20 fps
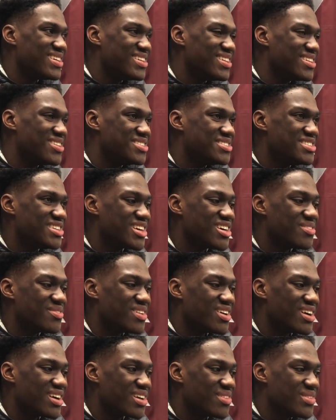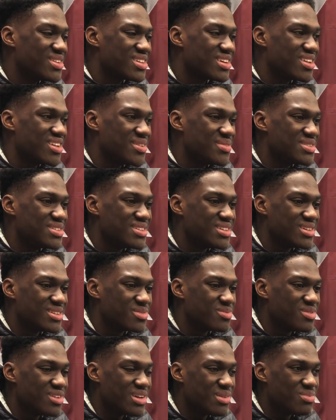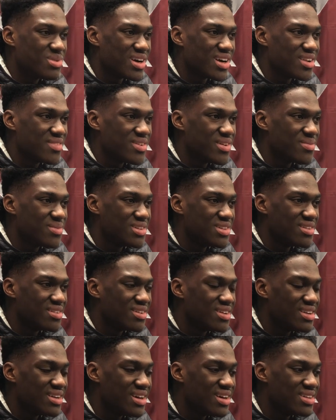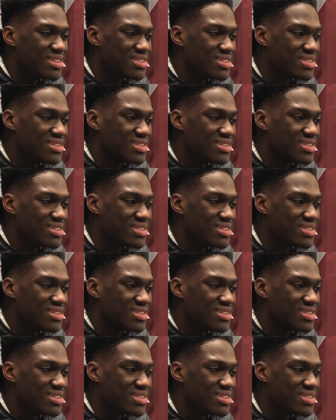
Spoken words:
you know, Jeremiah committed to Clemson. I was really proud of him for doing that.